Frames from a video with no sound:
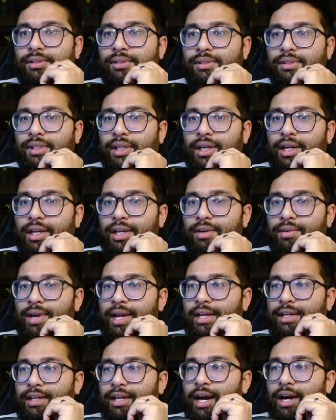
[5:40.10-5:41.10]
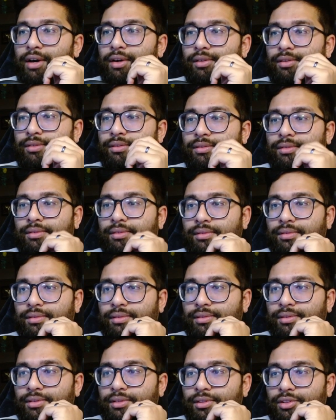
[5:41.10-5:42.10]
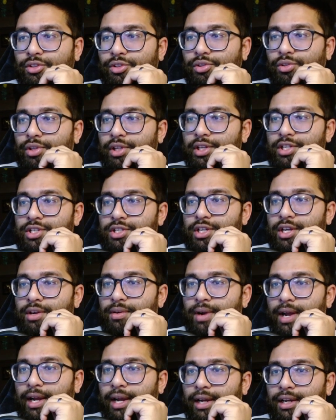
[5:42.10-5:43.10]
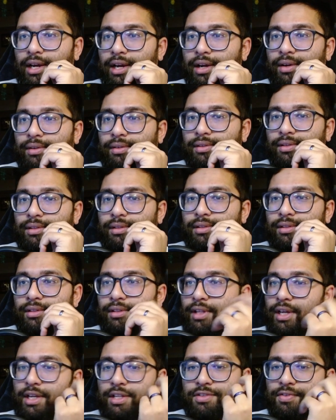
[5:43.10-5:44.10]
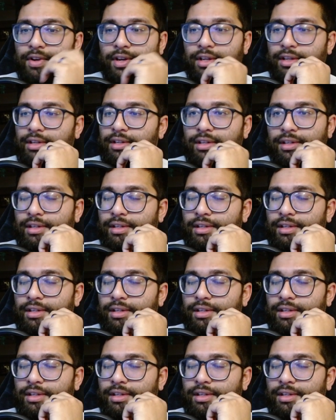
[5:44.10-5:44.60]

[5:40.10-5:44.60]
Yeah, interact now. Truly just interact now. That's fine.